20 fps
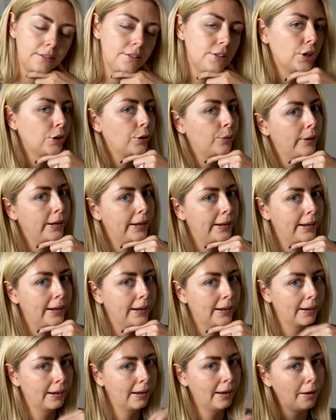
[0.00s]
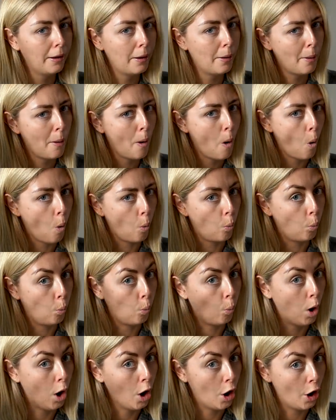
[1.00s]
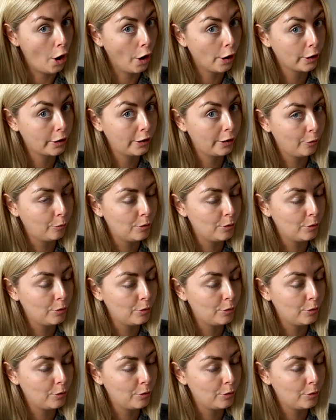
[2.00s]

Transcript: doing work,